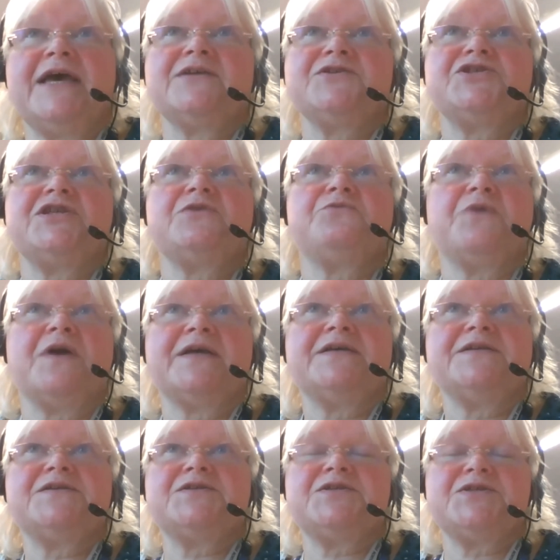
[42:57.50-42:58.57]
actually
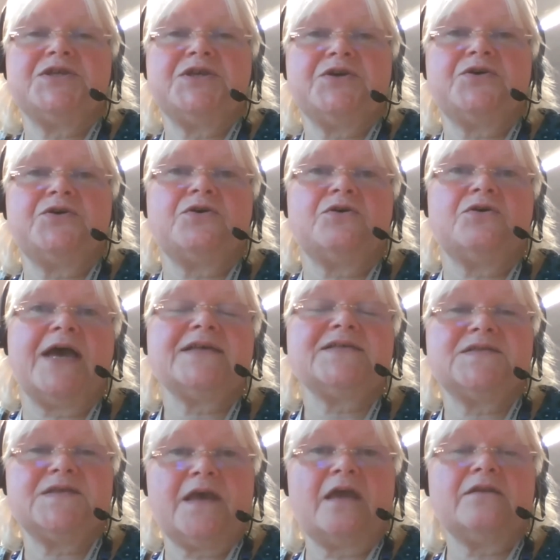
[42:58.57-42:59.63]
write to your
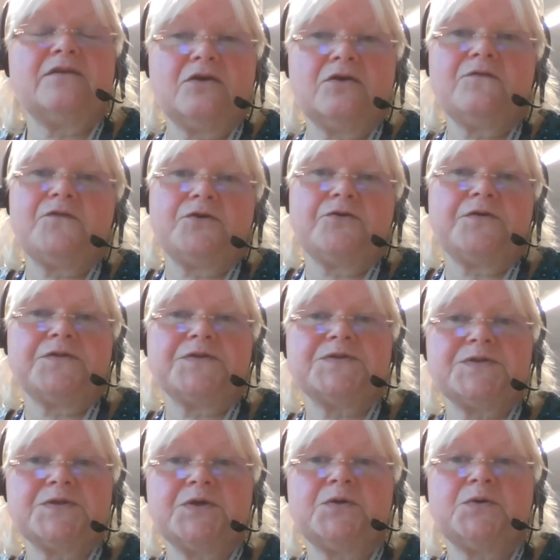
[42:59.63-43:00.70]
SEN governor at the
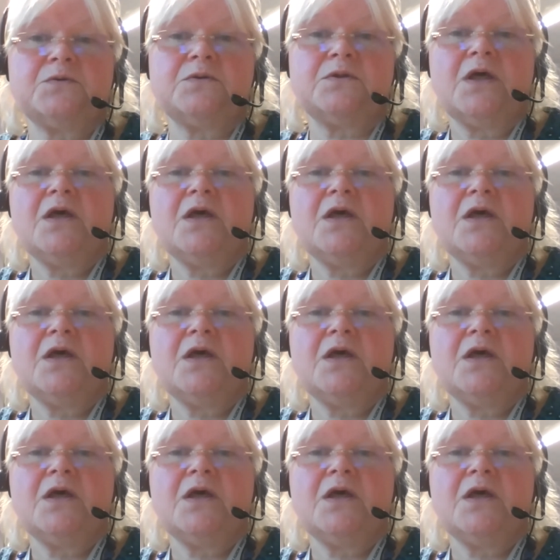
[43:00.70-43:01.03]
school,